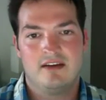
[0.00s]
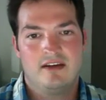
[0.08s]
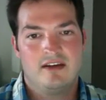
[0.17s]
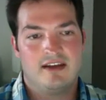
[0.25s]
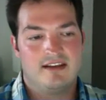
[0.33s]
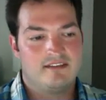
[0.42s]

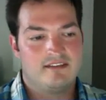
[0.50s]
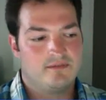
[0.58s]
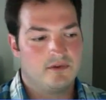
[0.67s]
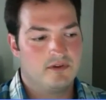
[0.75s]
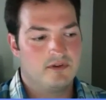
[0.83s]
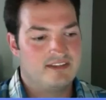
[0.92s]
it's for
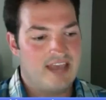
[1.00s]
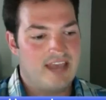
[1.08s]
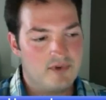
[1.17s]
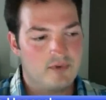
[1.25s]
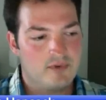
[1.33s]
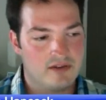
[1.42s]
it's
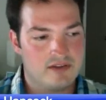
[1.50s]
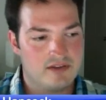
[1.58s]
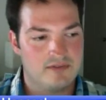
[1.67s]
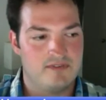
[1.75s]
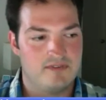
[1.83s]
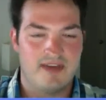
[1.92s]
happened
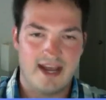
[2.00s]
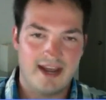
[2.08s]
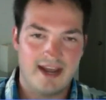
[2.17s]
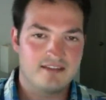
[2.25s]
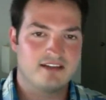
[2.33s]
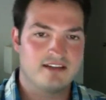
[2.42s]
relatively
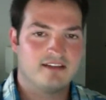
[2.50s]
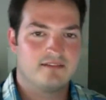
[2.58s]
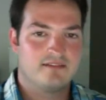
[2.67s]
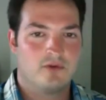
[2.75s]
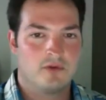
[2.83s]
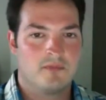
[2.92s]
fast. I think
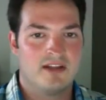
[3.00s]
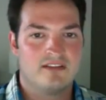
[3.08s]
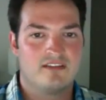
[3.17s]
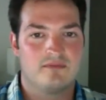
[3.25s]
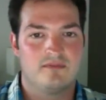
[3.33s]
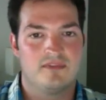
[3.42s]
four
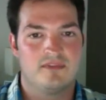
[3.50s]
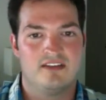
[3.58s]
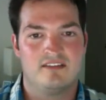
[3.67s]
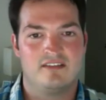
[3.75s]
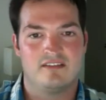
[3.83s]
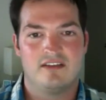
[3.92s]
months
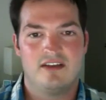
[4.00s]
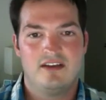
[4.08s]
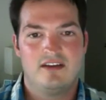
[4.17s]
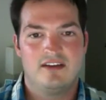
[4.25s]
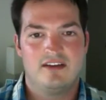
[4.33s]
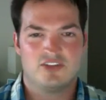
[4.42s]
is
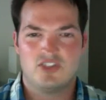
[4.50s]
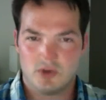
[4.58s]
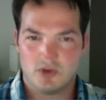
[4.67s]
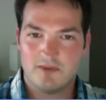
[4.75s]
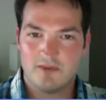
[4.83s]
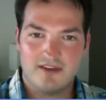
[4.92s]
is a
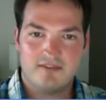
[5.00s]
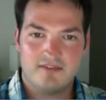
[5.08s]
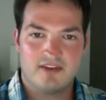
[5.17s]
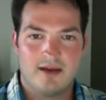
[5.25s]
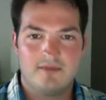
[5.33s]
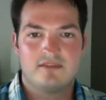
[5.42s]
short amount of
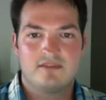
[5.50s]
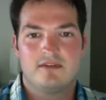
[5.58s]
time,